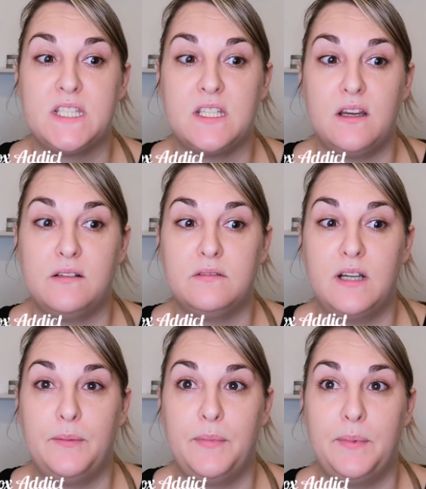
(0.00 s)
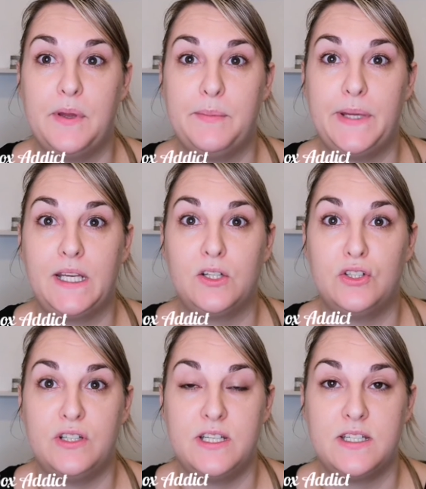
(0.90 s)
So I'm a bit
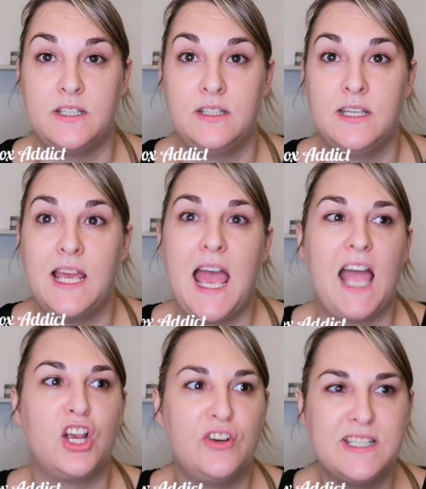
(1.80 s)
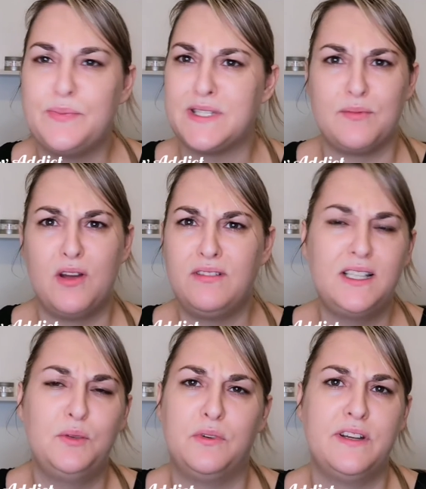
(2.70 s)
gutted. And Christmas, I'm not
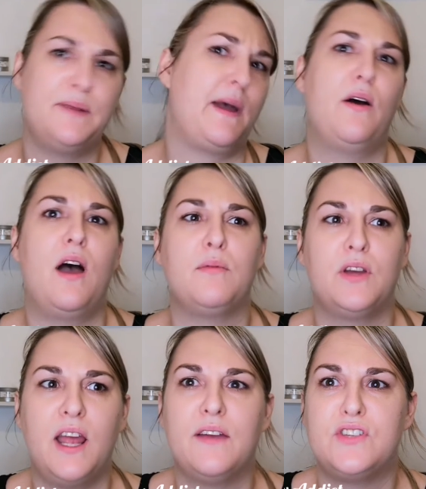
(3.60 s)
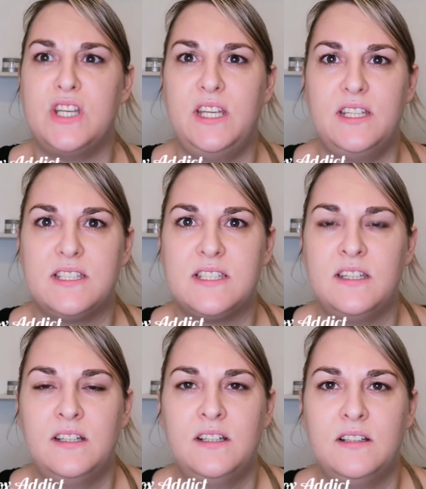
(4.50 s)
really worried about. I'm going to have cheese
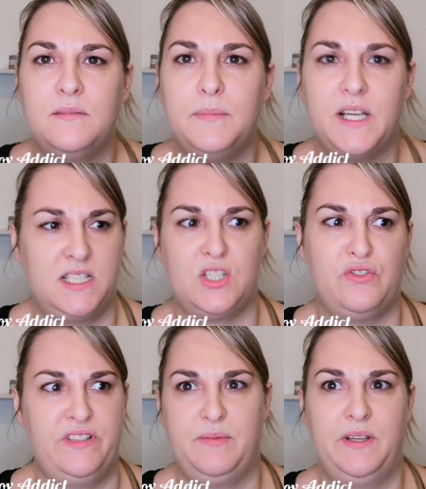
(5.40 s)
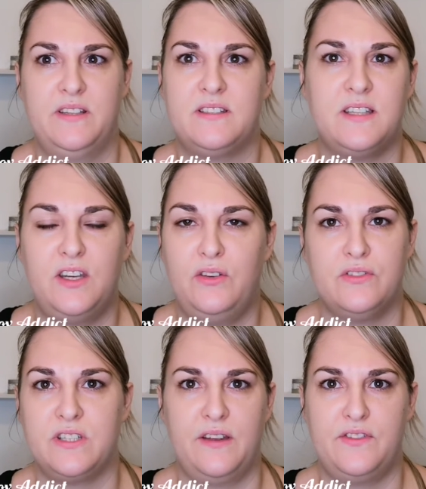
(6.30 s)
because it's Christmas. And who
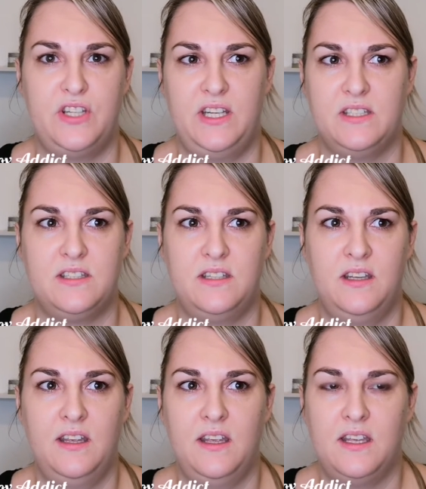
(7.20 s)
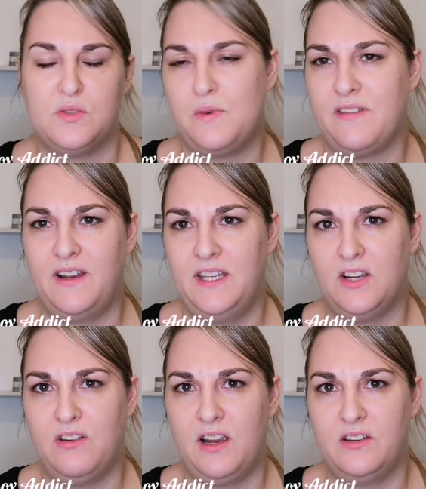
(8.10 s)
doesn't have cheese? It's whether I eat the
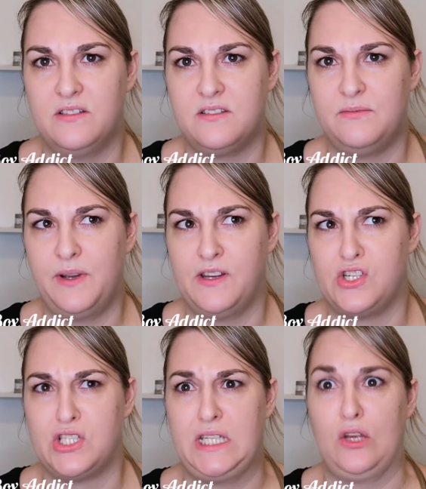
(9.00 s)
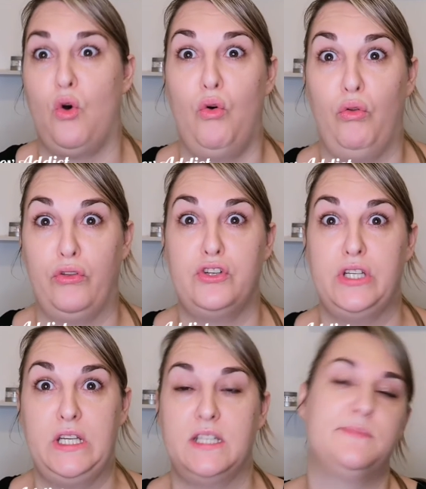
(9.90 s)
crackers or whether I just eat all the
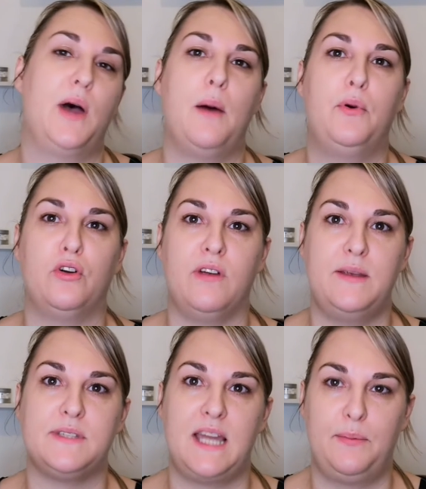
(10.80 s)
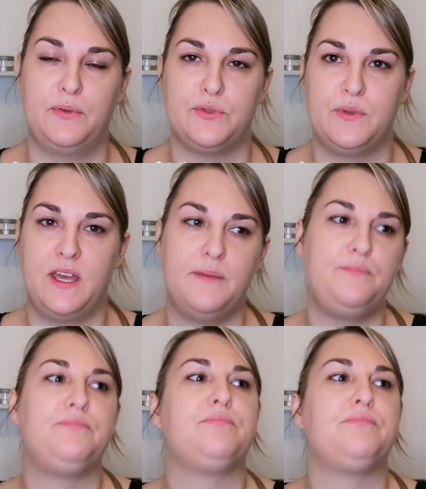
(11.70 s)
cheese. But I'll put grapes and apples with it.